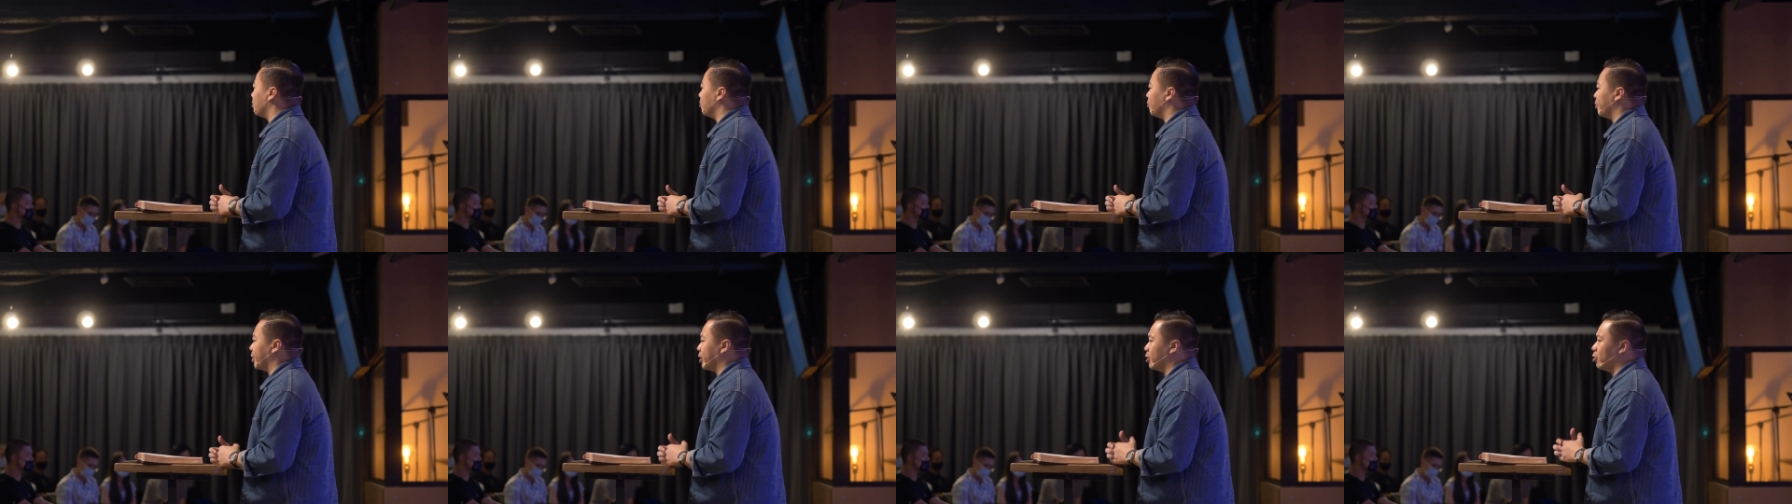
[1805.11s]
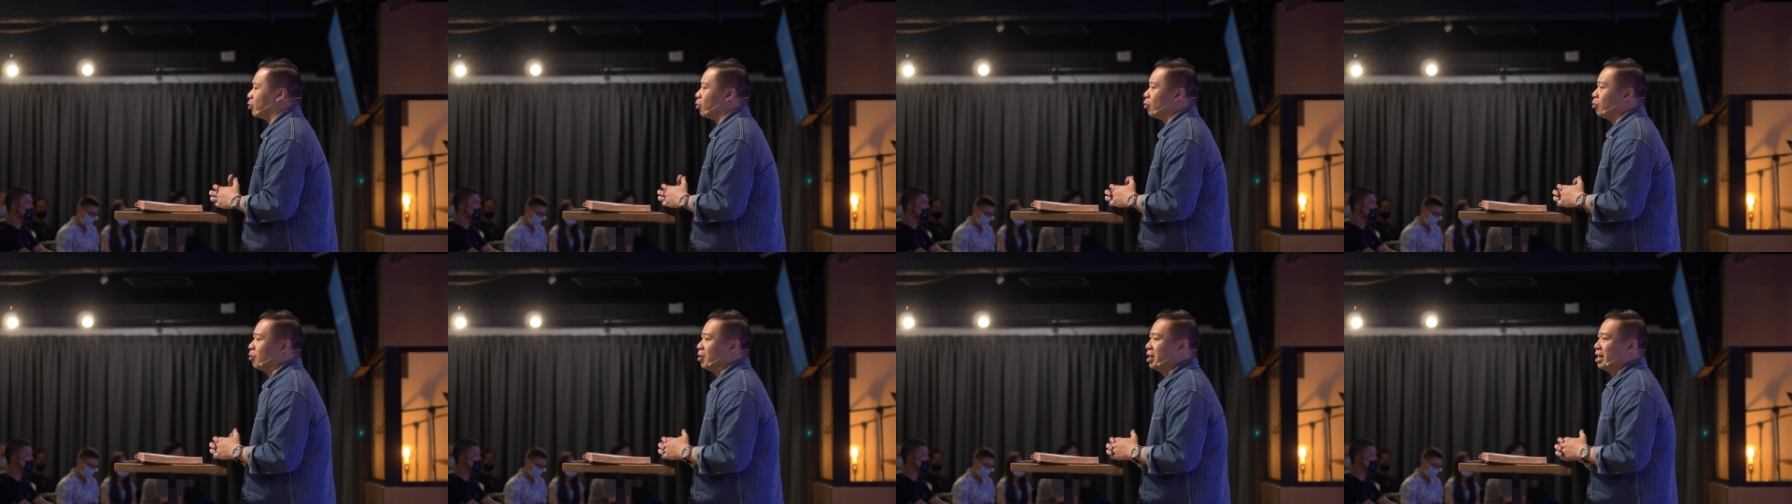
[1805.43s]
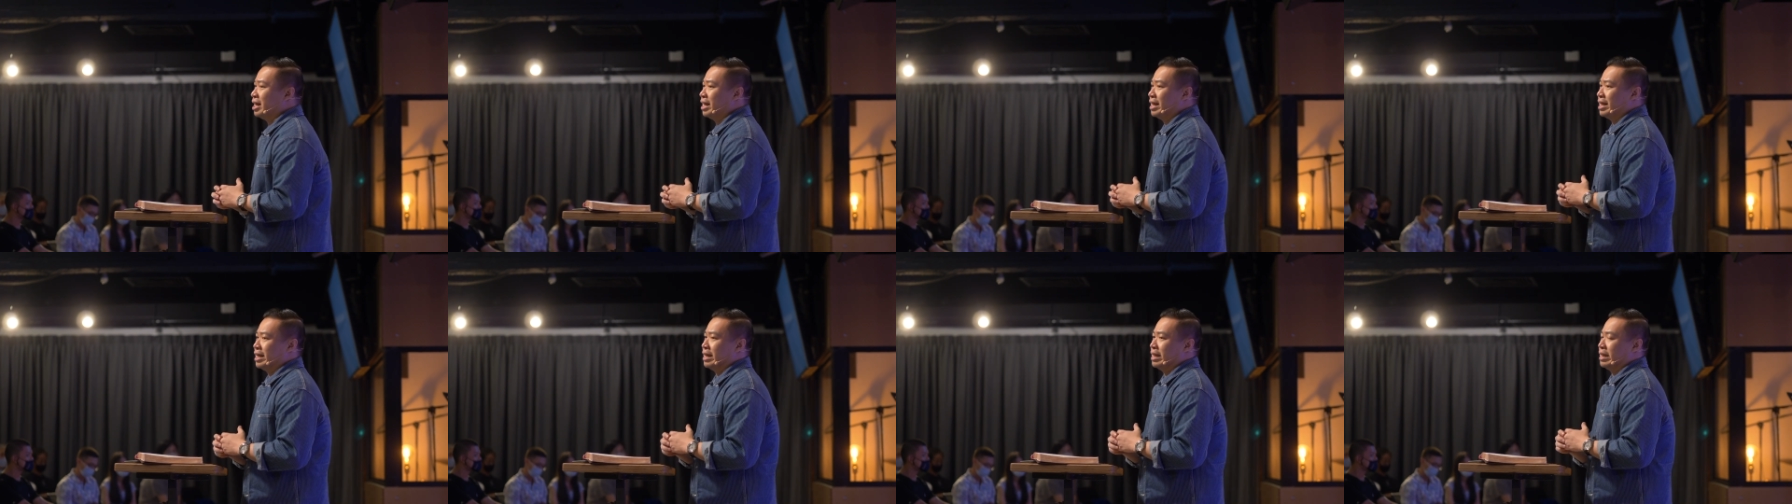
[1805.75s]
we know
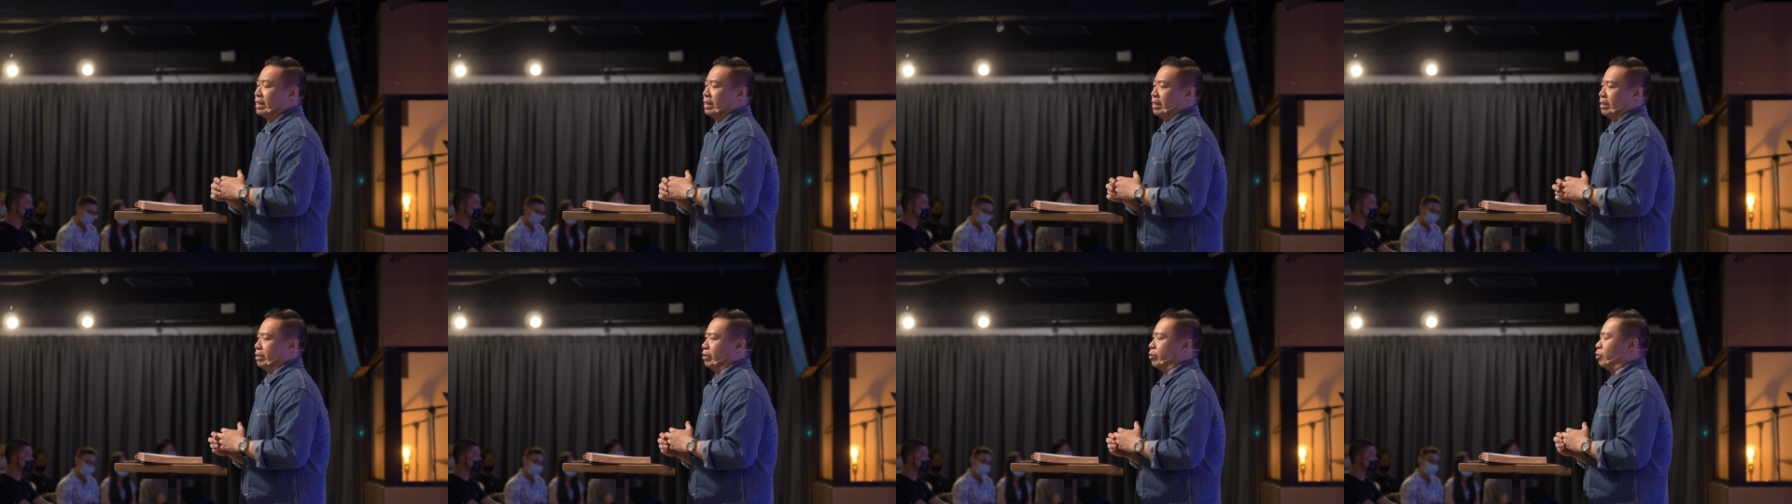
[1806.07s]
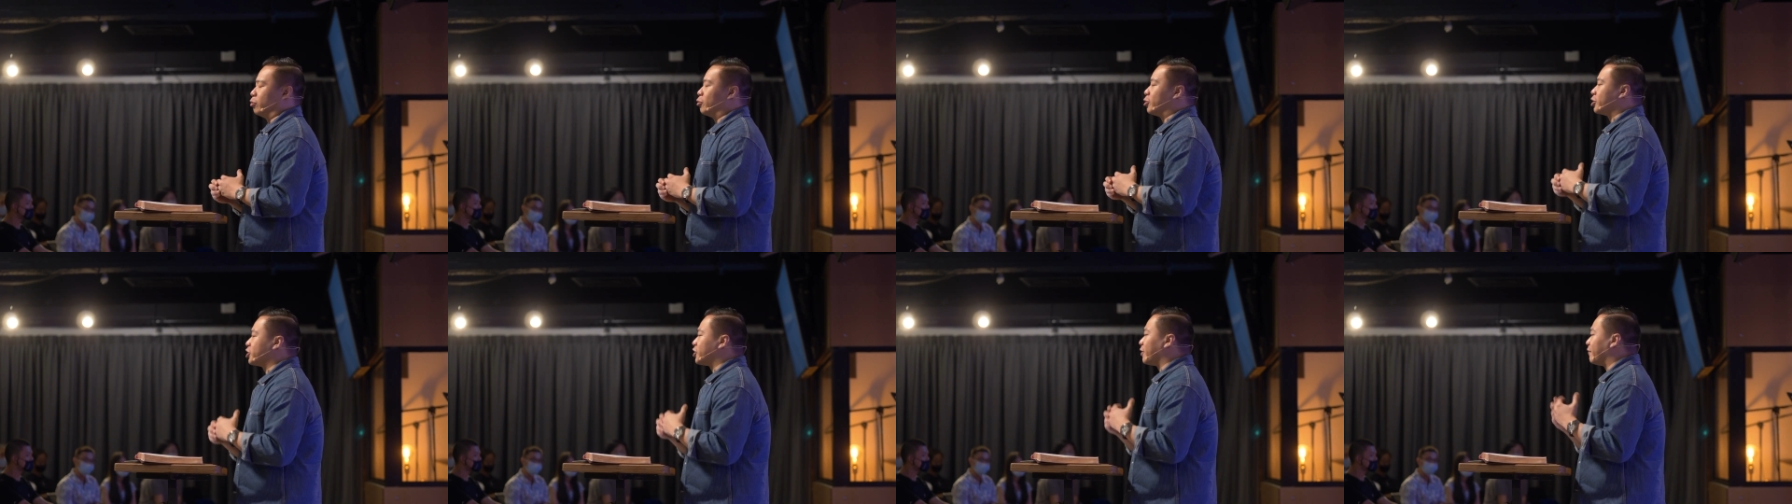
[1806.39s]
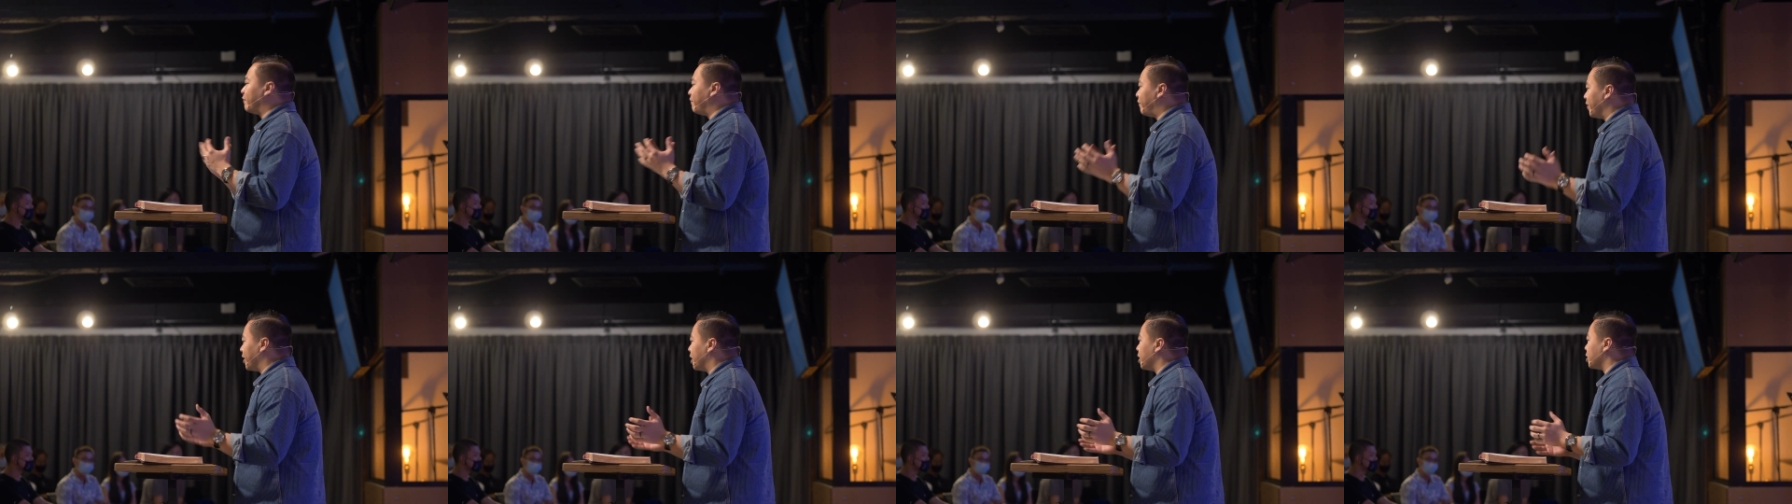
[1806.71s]
you know, Christian
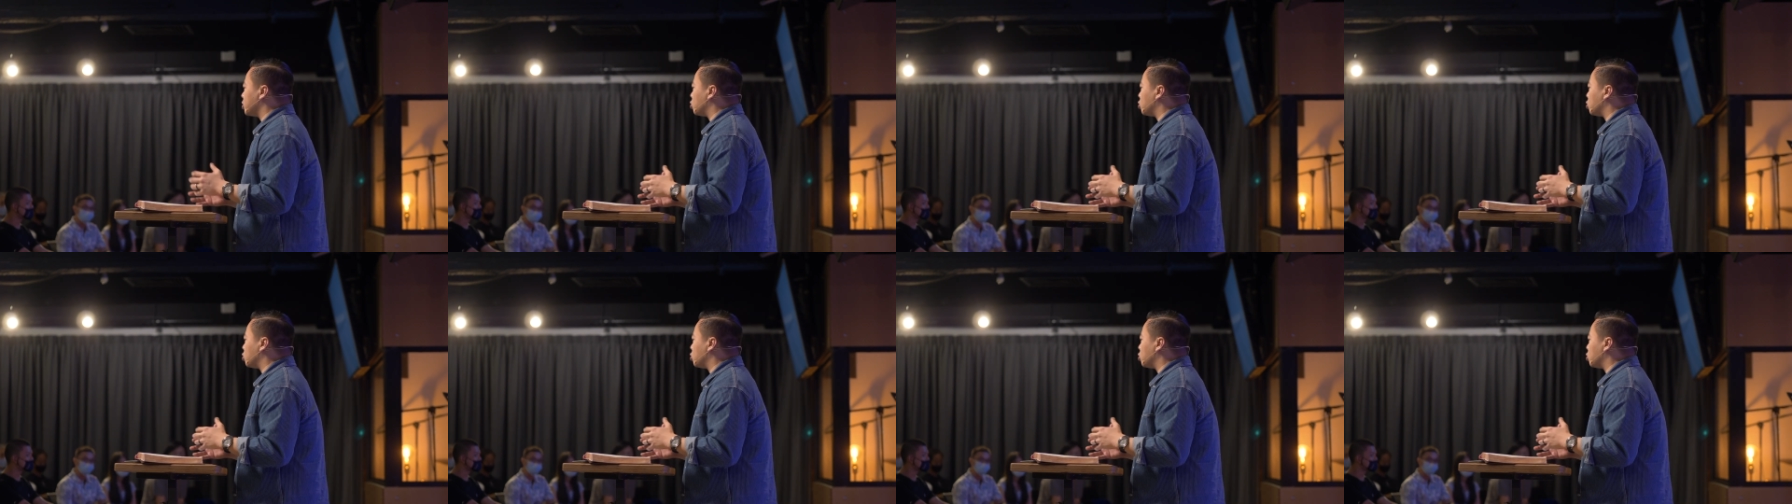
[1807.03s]
figures